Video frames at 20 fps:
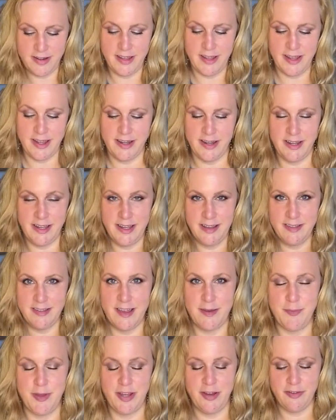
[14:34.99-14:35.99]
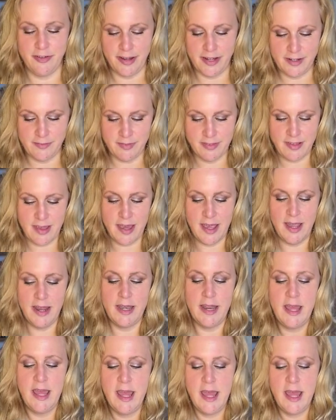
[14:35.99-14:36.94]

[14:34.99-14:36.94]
It kind of gets out my creative side.